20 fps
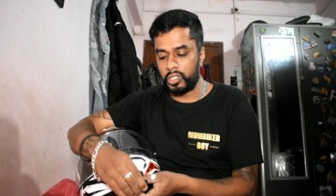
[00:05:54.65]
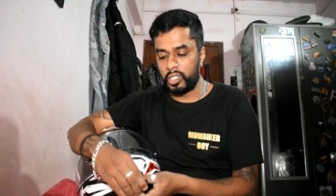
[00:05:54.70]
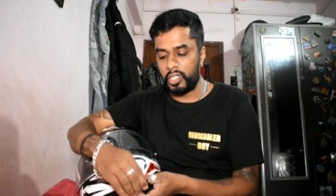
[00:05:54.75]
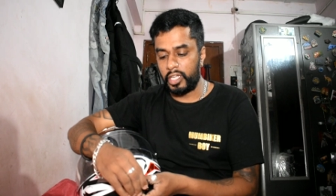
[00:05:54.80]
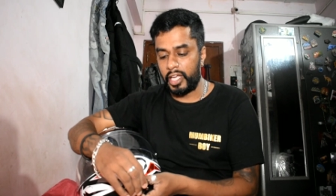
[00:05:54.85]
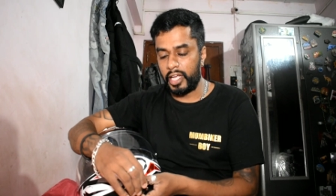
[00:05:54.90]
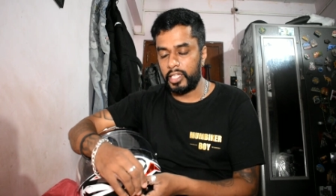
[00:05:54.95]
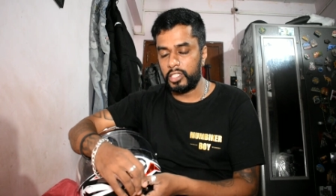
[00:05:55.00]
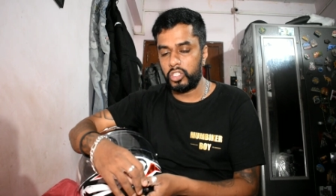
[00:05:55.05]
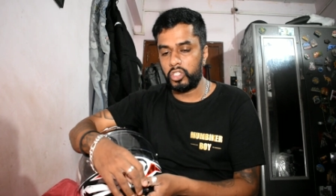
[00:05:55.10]
in
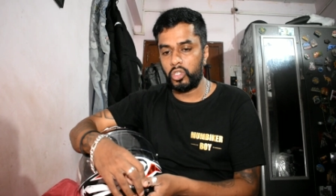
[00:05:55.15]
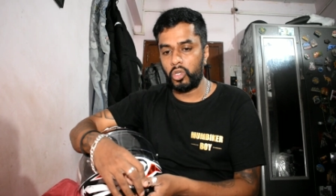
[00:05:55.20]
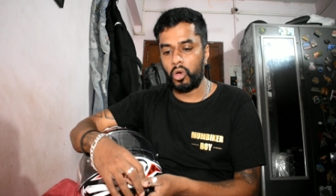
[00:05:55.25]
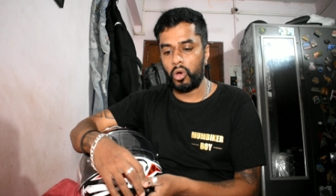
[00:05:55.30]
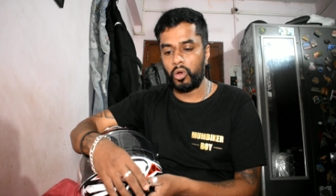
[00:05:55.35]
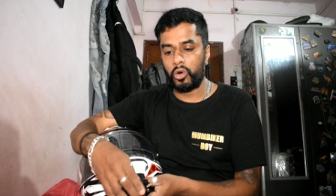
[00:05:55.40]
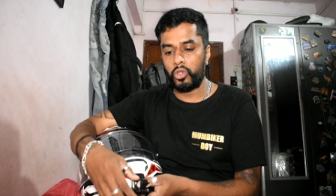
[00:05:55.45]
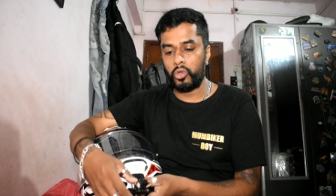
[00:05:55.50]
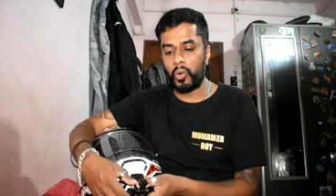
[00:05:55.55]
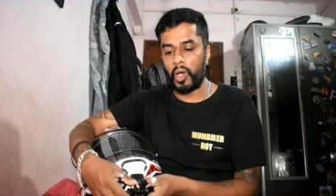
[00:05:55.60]
case
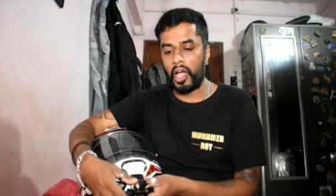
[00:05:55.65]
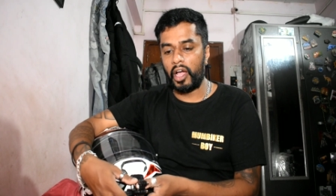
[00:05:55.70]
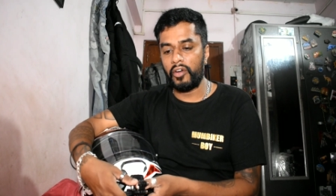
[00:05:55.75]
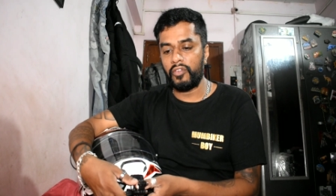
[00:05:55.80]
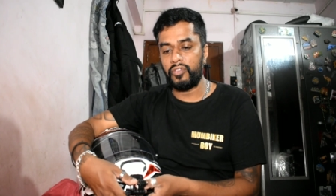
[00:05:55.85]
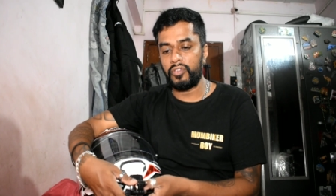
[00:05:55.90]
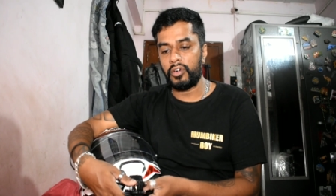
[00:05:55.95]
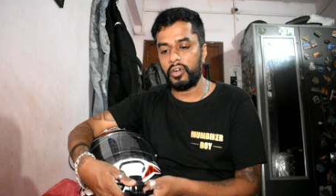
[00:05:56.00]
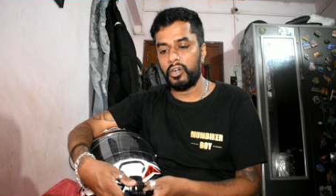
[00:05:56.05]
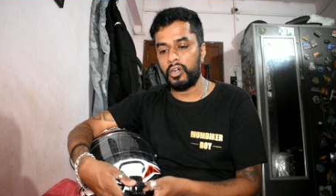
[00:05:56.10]
you
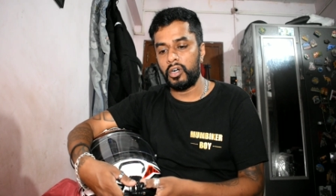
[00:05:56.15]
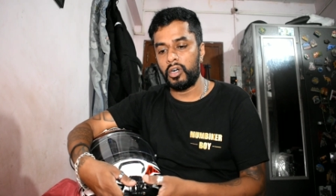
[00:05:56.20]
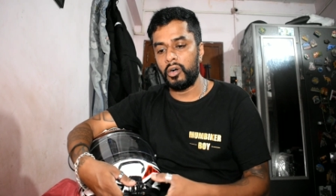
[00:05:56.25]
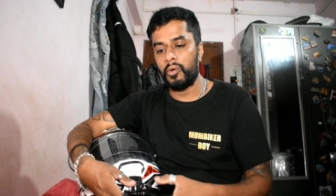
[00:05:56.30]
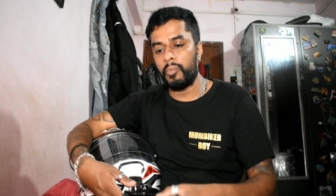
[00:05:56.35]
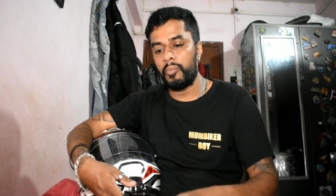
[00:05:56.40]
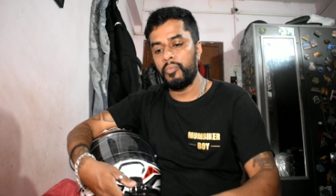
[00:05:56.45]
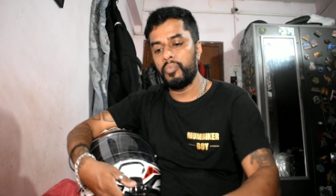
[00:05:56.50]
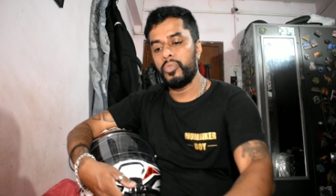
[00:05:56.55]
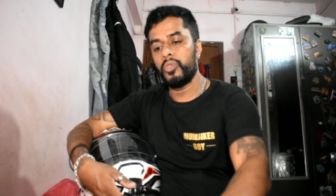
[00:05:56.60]
have a